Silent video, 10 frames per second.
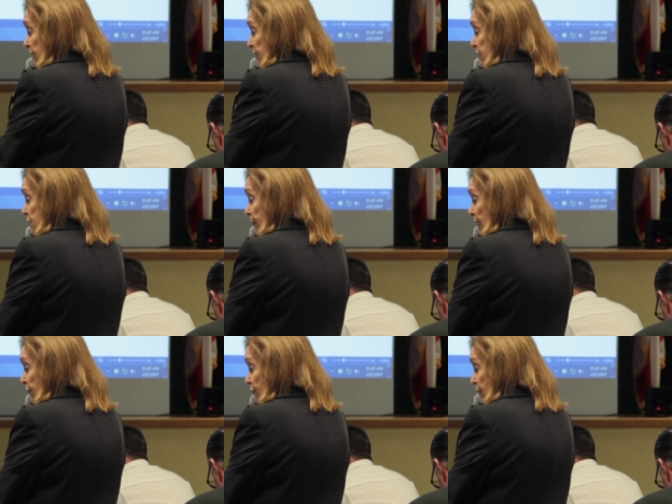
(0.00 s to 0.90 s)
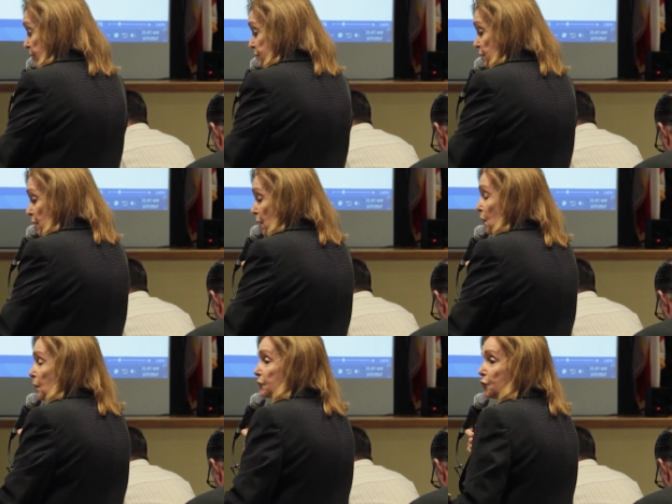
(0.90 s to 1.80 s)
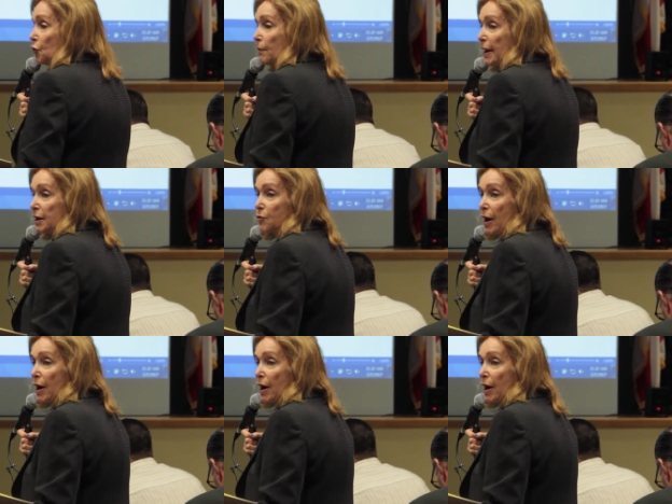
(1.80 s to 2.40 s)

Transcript: and dispensaries with too many